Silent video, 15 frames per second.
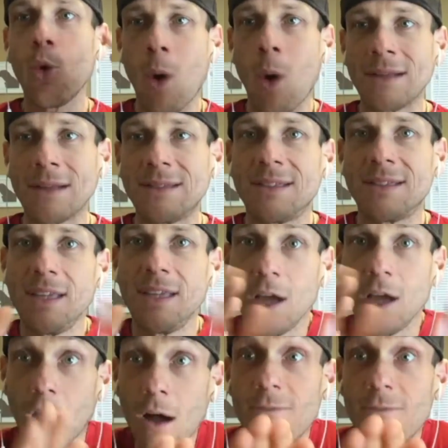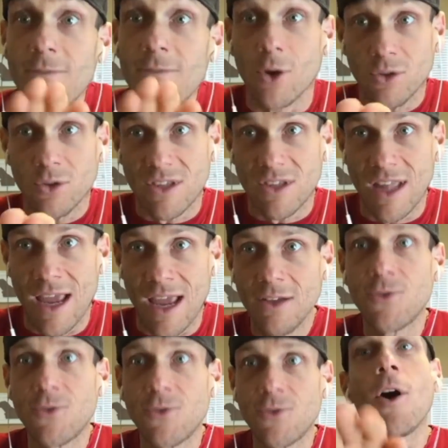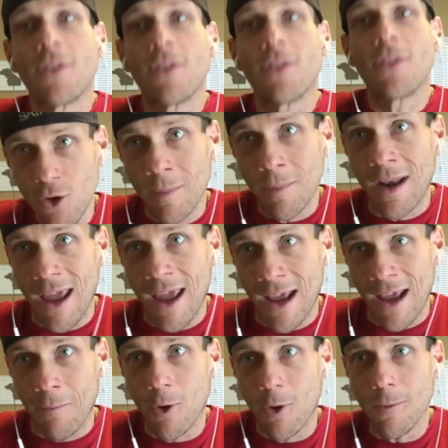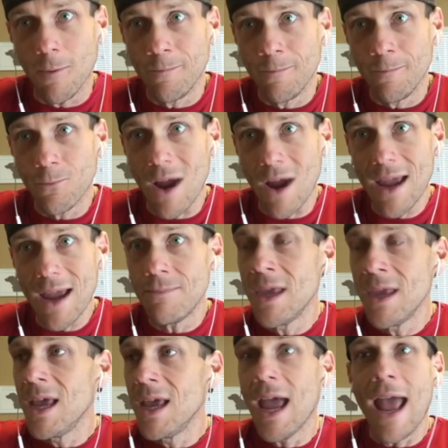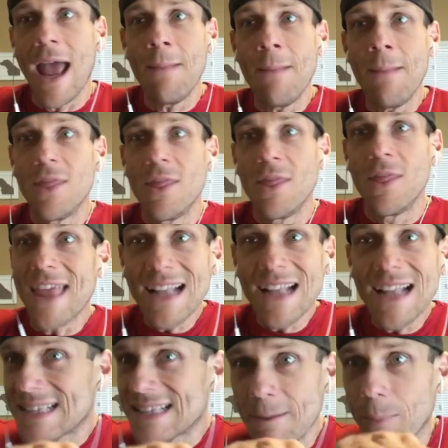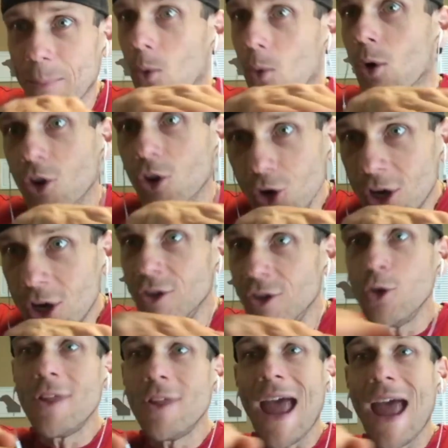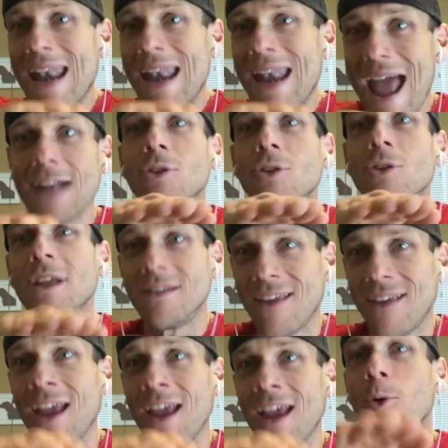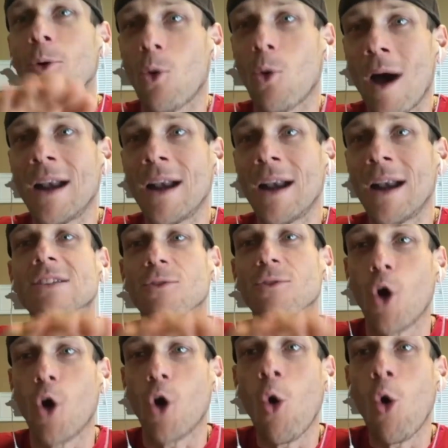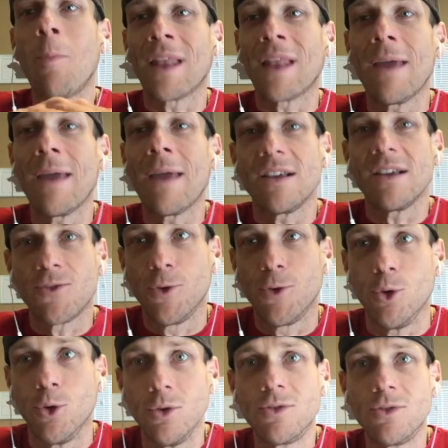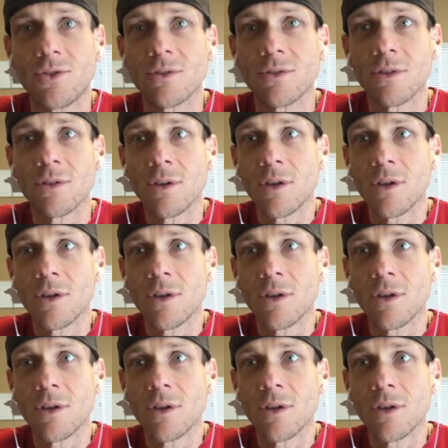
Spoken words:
quantity of those things for the human animal, right? And that's simple. You can do that. Naturally attainable quantities of whole plant-based foods.